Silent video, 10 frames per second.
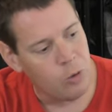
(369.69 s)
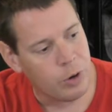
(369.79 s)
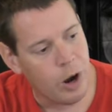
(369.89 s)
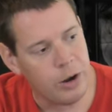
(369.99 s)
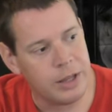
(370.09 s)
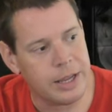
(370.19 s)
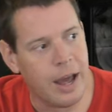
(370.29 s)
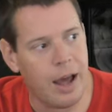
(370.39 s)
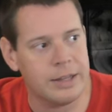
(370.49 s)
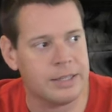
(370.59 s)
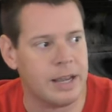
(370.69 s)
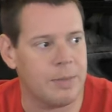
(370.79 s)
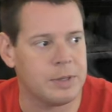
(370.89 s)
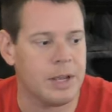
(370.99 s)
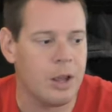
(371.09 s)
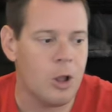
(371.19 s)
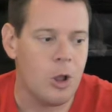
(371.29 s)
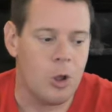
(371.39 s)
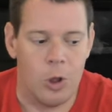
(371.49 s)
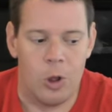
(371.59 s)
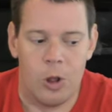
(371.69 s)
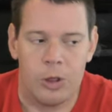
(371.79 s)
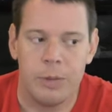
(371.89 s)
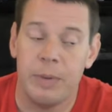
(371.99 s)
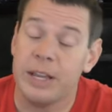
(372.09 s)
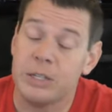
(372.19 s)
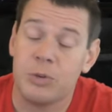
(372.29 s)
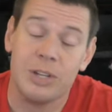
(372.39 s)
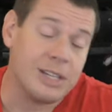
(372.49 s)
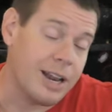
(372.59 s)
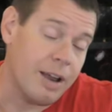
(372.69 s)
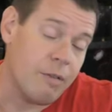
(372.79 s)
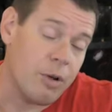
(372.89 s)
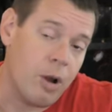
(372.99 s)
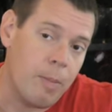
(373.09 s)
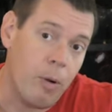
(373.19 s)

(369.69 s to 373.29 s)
Regarding the concept, the biggest reason I never